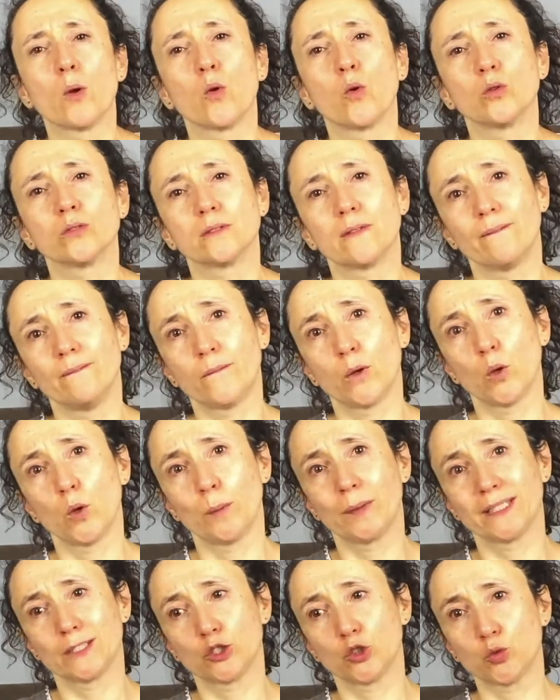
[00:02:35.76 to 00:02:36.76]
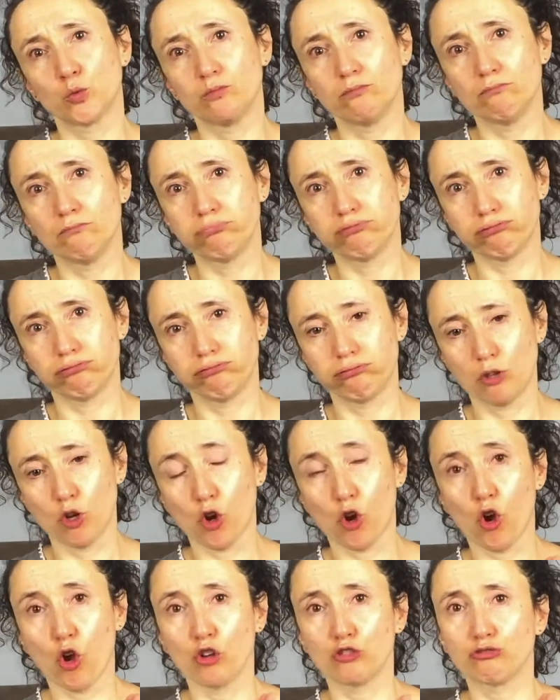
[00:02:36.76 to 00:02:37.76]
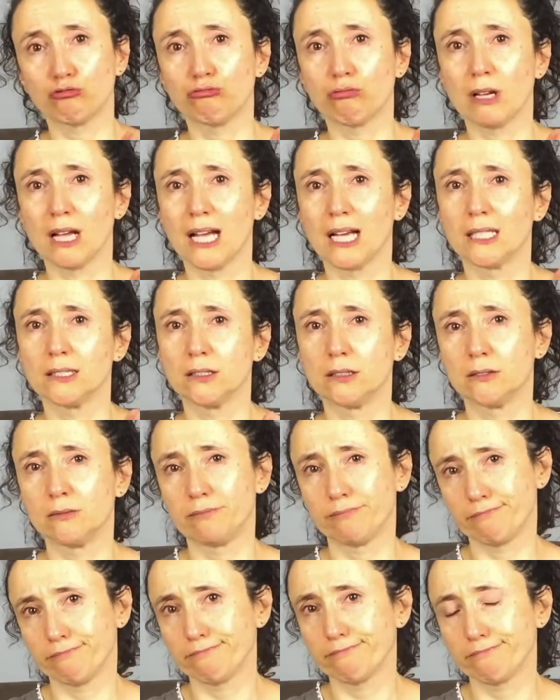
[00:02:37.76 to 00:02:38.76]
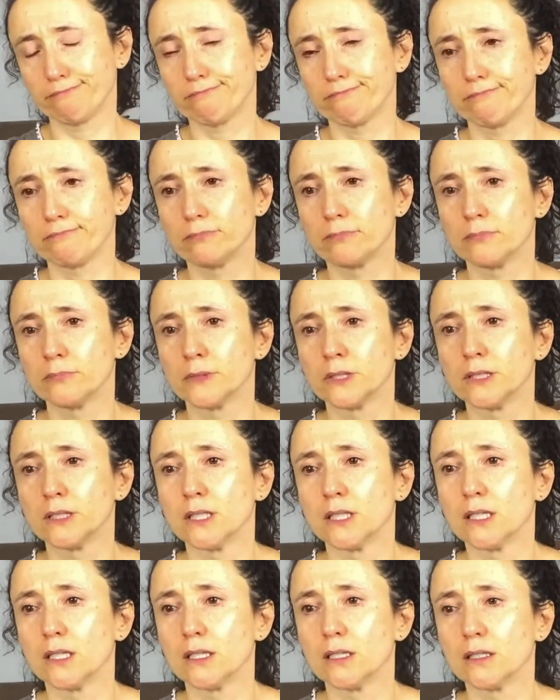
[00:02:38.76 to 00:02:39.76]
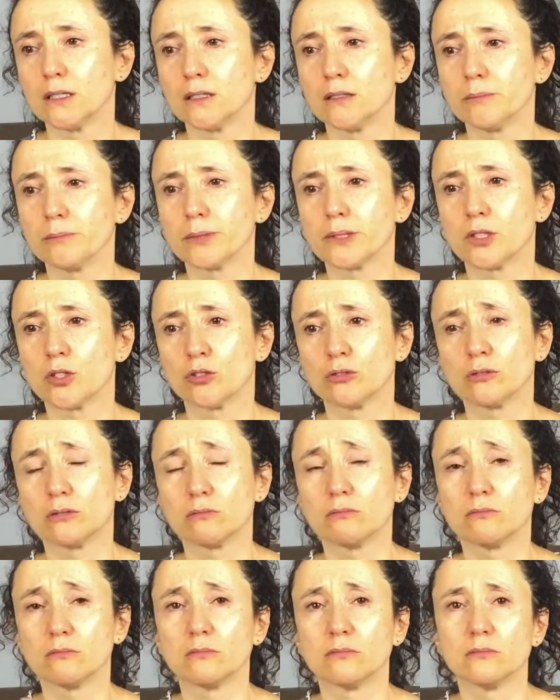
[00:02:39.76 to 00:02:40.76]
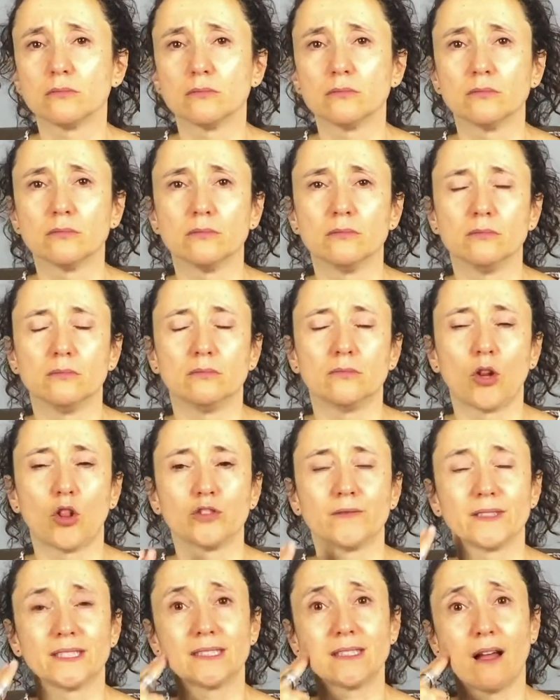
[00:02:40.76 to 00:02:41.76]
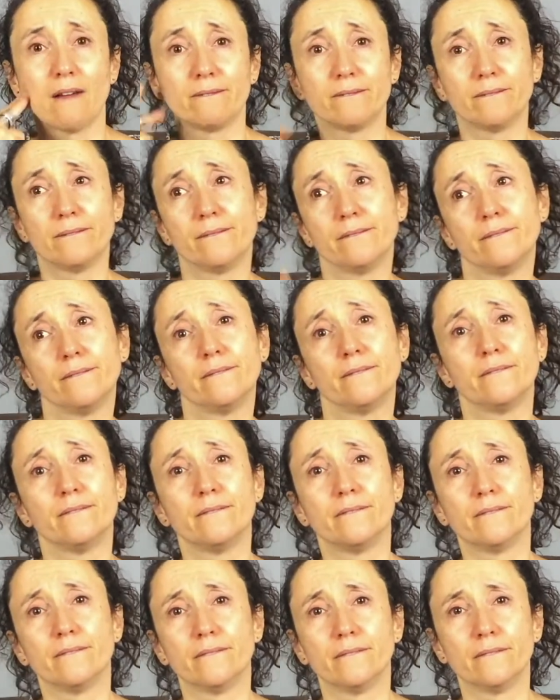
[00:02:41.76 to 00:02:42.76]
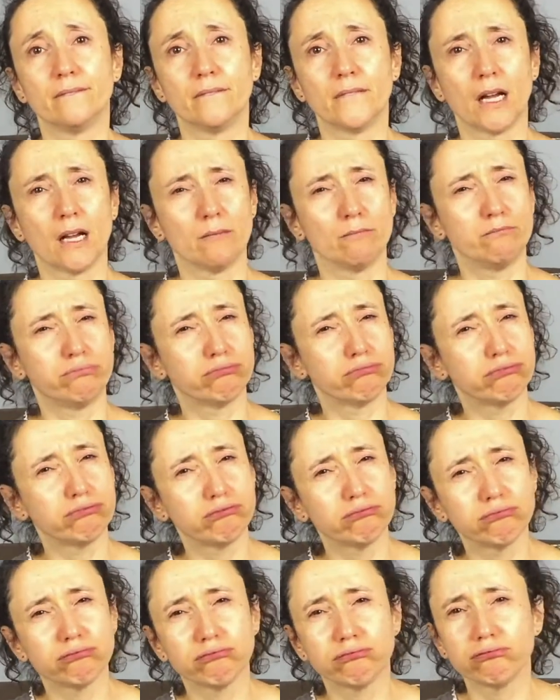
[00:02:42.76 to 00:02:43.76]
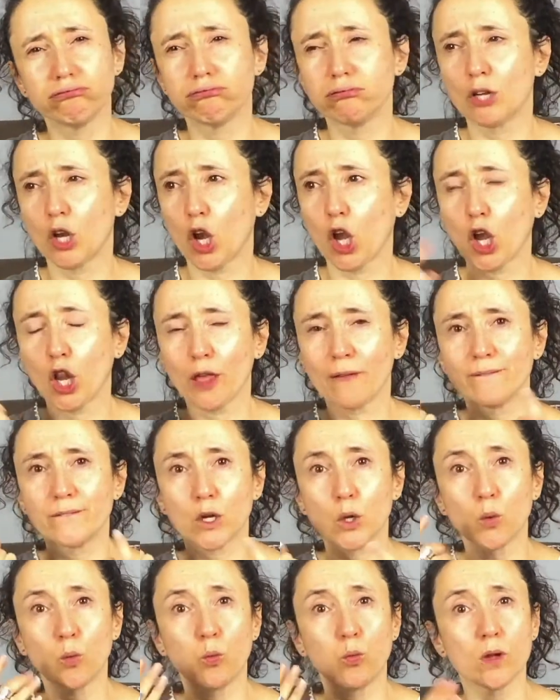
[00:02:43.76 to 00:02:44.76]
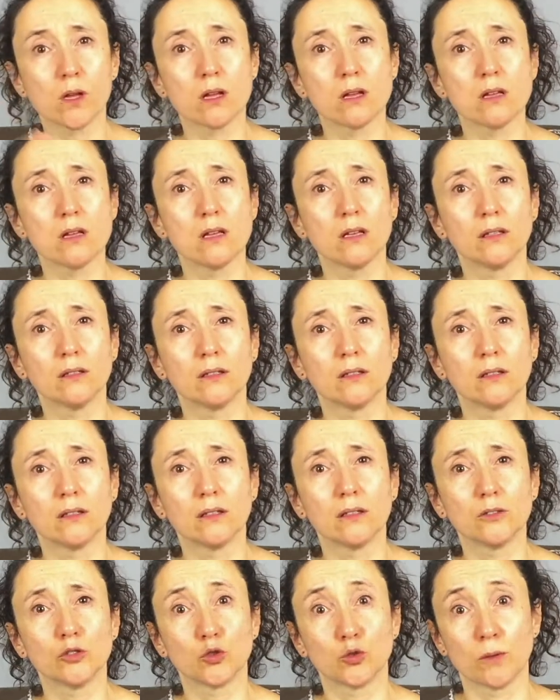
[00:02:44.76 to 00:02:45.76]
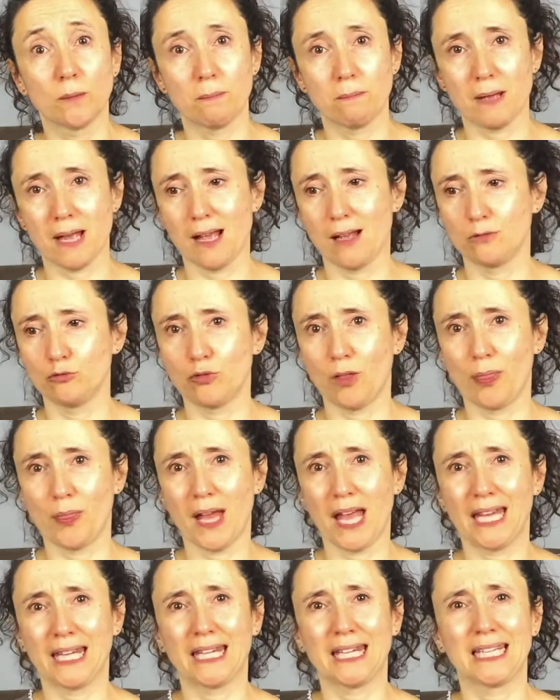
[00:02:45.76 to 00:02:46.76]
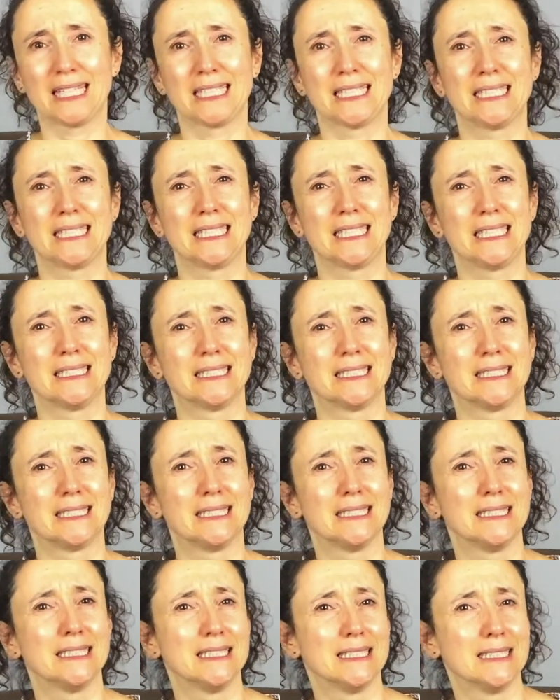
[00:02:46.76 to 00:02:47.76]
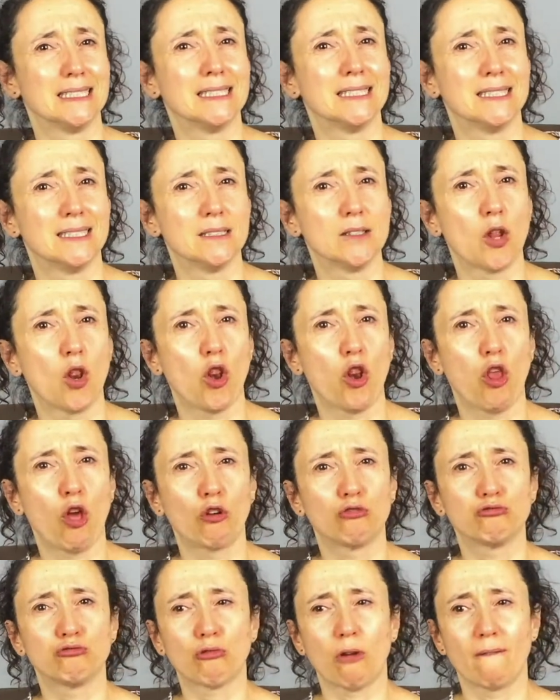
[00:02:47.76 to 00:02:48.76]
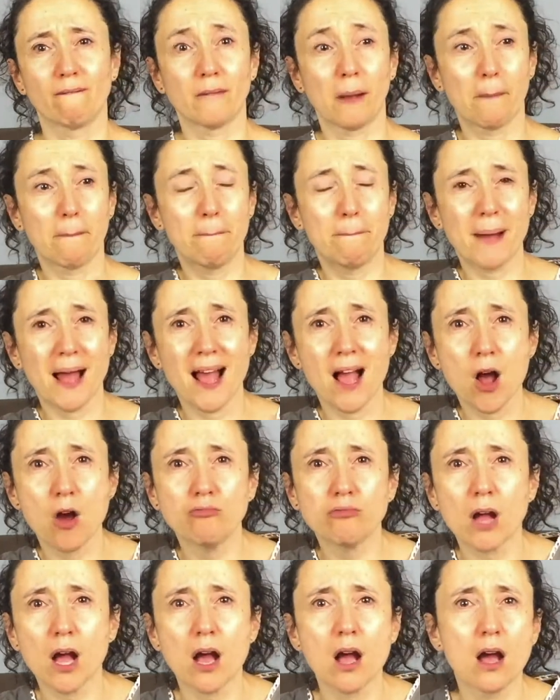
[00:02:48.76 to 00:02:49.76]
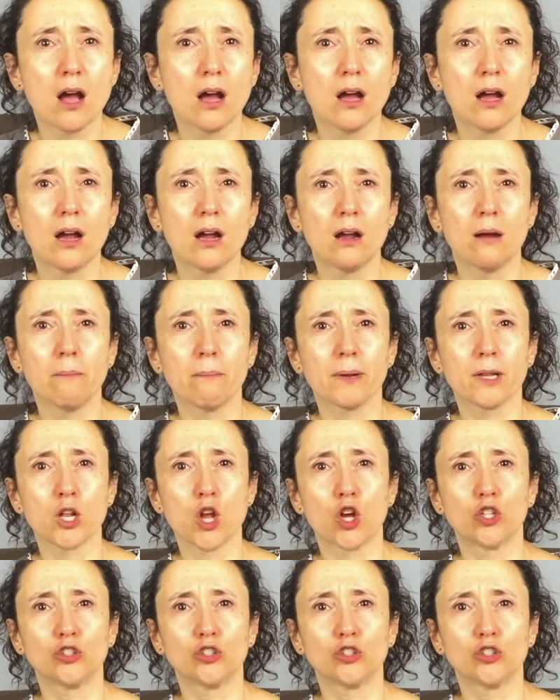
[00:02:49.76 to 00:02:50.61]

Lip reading: You may be wondering why I have chosen to produce Contractions as our next play. Well, really, it is because deaf people experience many barriers in their working lives to find appropriate employment that meets their needs.